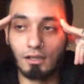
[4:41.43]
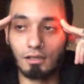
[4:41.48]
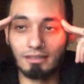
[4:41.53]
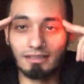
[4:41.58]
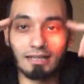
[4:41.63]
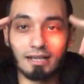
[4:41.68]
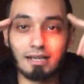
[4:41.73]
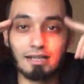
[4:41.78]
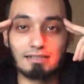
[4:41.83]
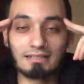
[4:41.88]

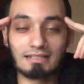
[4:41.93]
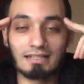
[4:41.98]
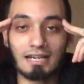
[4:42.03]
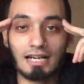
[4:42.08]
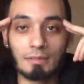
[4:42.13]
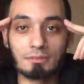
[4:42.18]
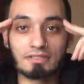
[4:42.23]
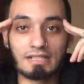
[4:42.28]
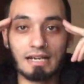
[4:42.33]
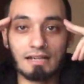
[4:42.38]
nine
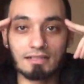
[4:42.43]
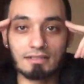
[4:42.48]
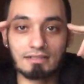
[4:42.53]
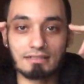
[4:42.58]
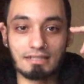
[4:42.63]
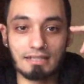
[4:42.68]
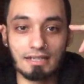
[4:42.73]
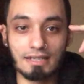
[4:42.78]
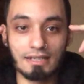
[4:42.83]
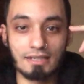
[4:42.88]
times out of
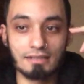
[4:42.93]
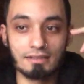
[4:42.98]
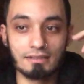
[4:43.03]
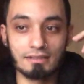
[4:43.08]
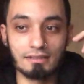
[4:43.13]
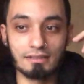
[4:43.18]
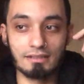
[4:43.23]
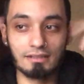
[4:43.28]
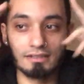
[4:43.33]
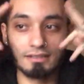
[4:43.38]
ten
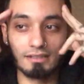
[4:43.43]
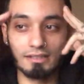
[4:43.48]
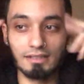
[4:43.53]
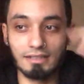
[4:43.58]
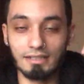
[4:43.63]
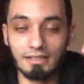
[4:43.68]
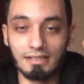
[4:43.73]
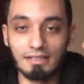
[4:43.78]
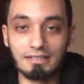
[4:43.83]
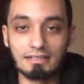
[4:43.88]

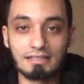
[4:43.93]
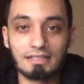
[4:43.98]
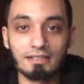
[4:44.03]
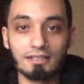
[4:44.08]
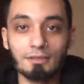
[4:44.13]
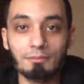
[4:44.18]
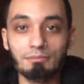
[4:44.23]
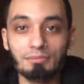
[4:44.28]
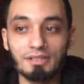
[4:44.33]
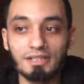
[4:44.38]
is going
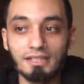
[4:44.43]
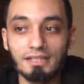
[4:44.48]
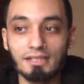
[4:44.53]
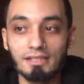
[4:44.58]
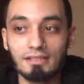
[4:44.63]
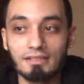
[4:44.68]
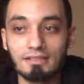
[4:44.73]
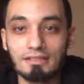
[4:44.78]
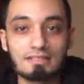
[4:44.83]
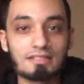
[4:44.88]
to
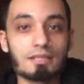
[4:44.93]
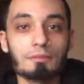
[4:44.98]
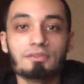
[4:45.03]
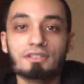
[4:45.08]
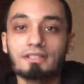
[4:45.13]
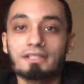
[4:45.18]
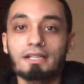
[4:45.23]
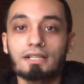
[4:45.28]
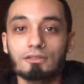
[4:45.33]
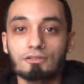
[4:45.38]
be
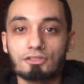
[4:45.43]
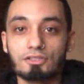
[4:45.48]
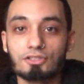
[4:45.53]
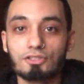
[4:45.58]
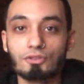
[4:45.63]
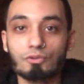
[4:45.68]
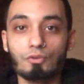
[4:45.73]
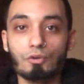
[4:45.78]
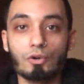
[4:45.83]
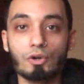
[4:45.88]
something
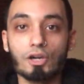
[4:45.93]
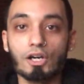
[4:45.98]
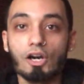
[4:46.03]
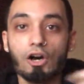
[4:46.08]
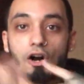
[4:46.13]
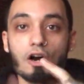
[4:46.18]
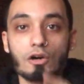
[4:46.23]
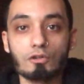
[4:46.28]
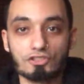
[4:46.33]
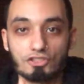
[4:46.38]
else or an
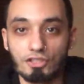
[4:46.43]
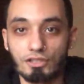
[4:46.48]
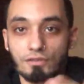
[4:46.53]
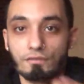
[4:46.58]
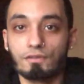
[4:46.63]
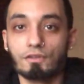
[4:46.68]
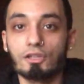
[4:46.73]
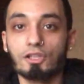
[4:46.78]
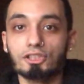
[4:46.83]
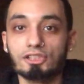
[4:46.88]
altered
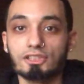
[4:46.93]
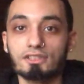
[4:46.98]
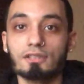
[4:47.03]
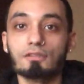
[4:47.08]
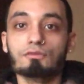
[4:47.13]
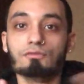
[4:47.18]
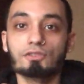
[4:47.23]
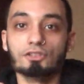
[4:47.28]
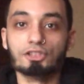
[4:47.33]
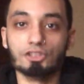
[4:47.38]
version
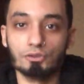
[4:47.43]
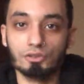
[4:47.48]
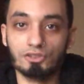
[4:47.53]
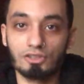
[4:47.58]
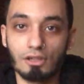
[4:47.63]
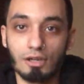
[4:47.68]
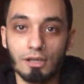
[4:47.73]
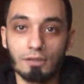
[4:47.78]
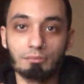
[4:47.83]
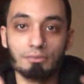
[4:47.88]
of what you
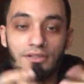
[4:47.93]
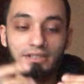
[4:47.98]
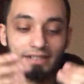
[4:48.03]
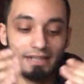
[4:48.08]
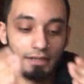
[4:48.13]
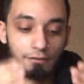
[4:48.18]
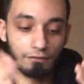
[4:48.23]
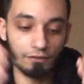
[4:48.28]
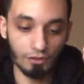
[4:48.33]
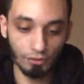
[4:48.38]
thought but
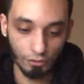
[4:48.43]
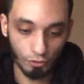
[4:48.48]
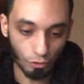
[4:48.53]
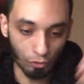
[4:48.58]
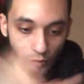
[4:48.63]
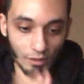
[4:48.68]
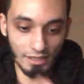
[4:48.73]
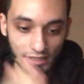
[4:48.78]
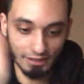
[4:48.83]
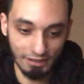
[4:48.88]
never
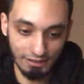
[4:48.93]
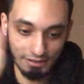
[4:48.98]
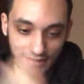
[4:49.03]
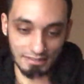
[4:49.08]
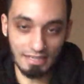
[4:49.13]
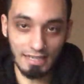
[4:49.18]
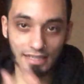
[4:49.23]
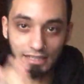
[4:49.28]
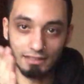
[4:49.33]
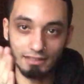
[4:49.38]
quite
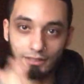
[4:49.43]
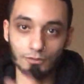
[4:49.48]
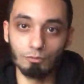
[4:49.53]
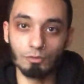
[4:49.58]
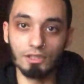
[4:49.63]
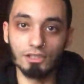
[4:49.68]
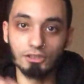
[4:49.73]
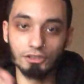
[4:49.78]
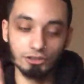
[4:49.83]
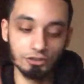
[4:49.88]
exactly
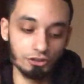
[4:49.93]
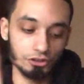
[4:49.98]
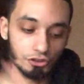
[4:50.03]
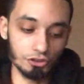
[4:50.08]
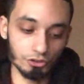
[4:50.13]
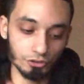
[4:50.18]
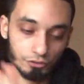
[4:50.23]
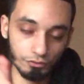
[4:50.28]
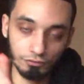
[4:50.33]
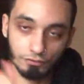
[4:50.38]
what
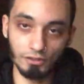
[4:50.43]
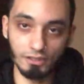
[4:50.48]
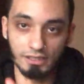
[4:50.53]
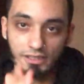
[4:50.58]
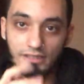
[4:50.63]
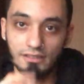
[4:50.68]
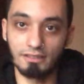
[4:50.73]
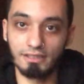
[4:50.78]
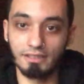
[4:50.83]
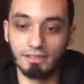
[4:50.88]
you
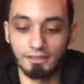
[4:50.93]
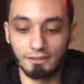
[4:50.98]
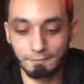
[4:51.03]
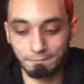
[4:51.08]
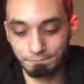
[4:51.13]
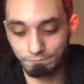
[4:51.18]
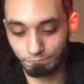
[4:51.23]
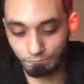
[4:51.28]
fucking think